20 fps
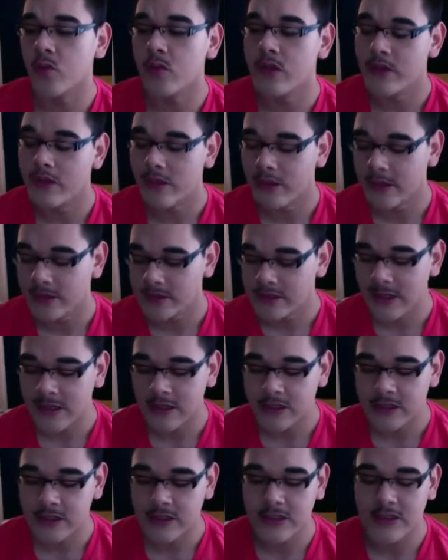we think
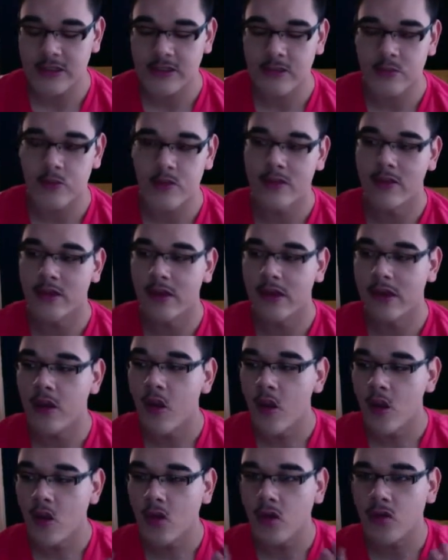sexiness, we think
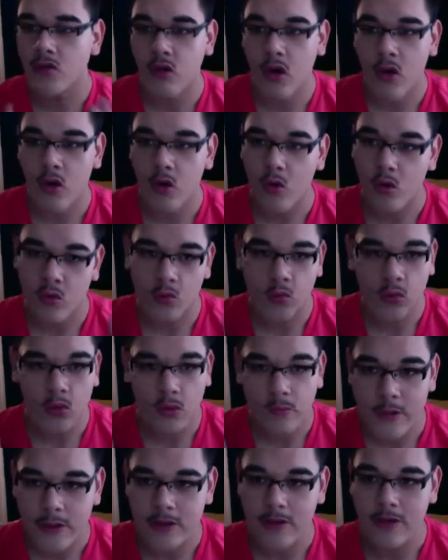grown
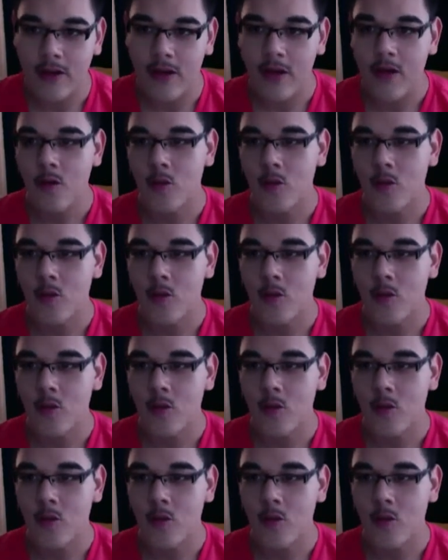woman,